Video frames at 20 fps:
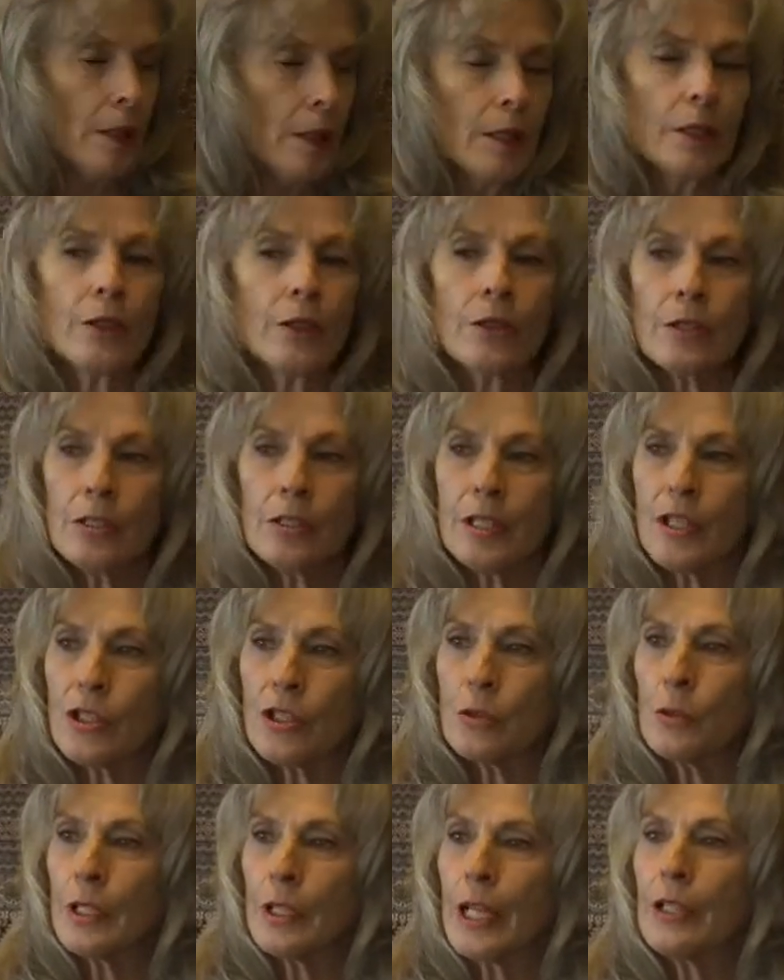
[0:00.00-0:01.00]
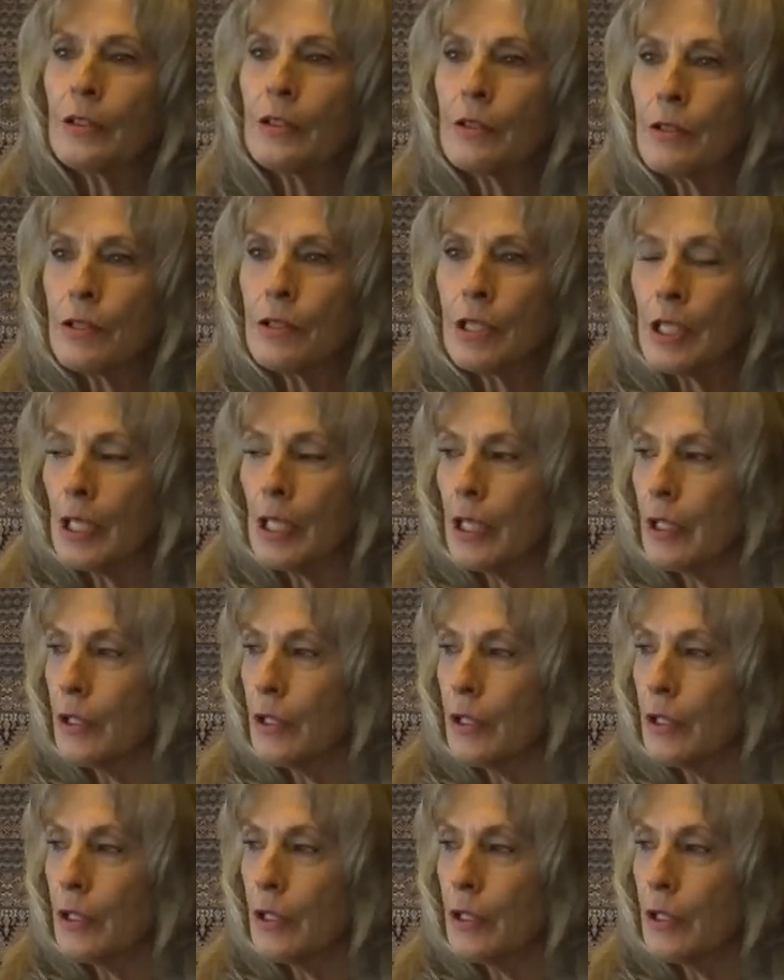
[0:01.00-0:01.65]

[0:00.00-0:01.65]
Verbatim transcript: Your sexual energy,